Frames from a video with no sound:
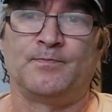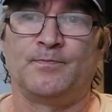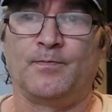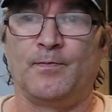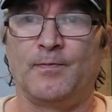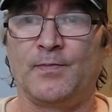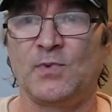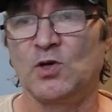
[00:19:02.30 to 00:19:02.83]

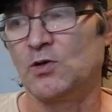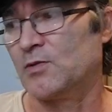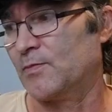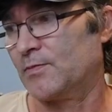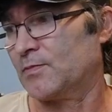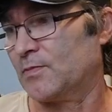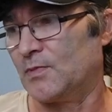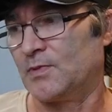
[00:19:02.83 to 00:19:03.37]
They're
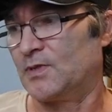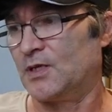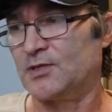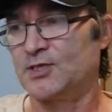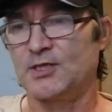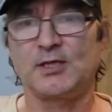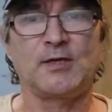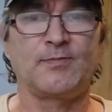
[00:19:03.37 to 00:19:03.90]

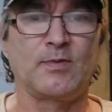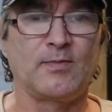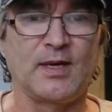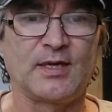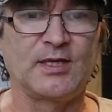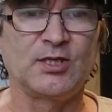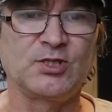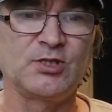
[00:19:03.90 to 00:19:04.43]
set up in my
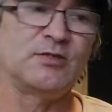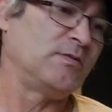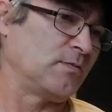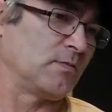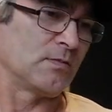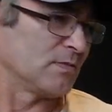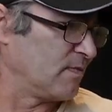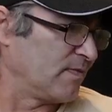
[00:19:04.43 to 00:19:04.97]
kitchen.
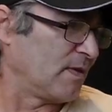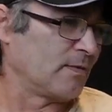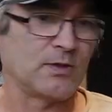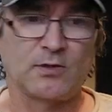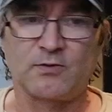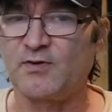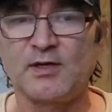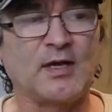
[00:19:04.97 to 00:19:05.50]
If I'm going
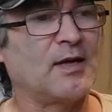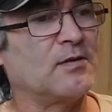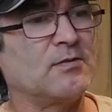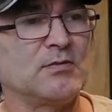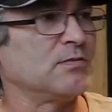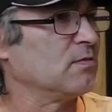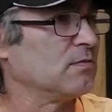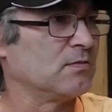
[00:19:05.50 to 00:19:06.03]
to run out,
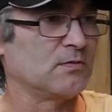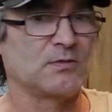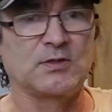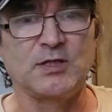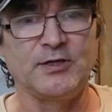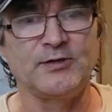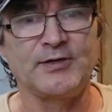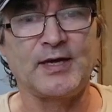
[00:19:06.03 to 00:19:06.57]

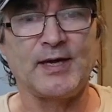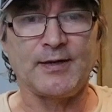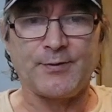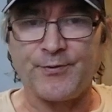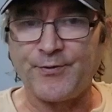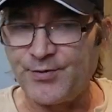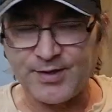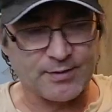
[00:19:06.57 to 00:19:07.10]
clear night,
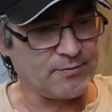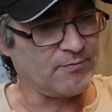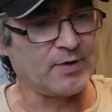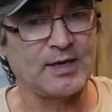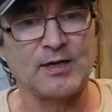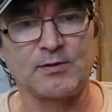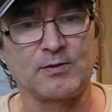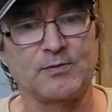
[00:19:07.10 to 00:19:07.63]

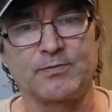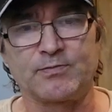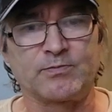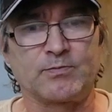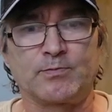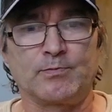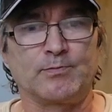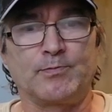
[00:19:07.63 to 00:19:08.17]
right out the
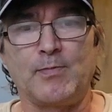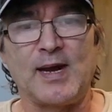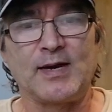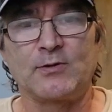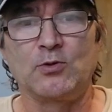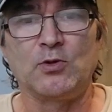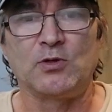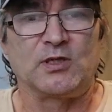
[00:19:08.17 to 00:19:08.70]

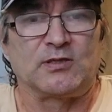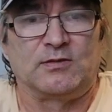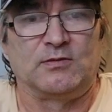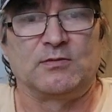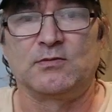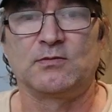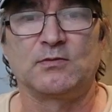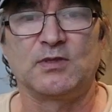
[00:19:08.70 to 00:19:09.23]
back door, and
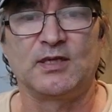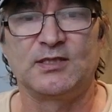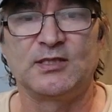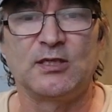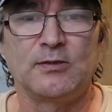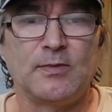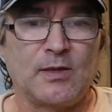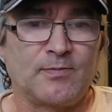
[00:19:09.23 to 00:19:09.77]
I
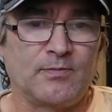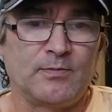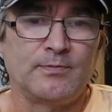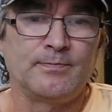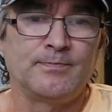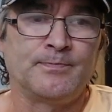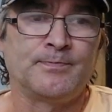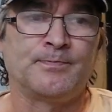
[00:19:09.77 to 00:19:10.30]
set them up.
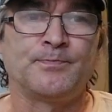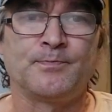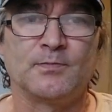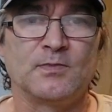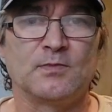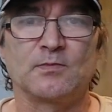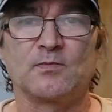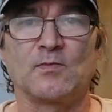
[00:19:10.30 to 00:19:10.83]

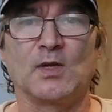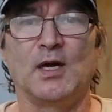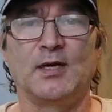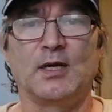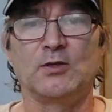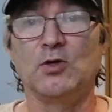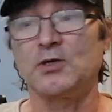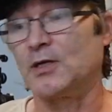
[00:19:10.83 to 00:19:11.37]
And
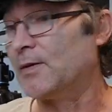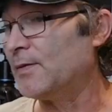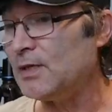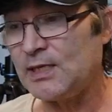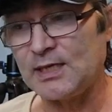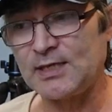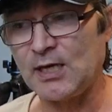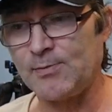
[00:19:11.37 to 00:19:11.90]
I look at them.
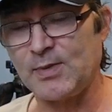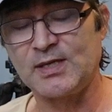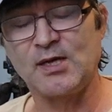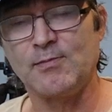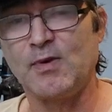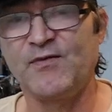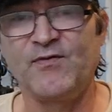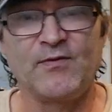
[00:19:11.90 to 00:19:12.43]
I take my
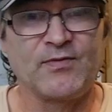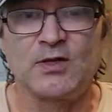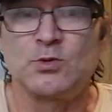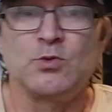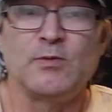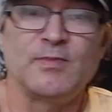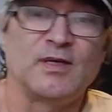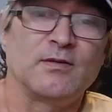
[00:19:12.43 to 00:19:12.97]
10 by 50s
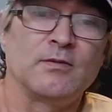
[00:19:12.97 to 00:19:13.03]
with me.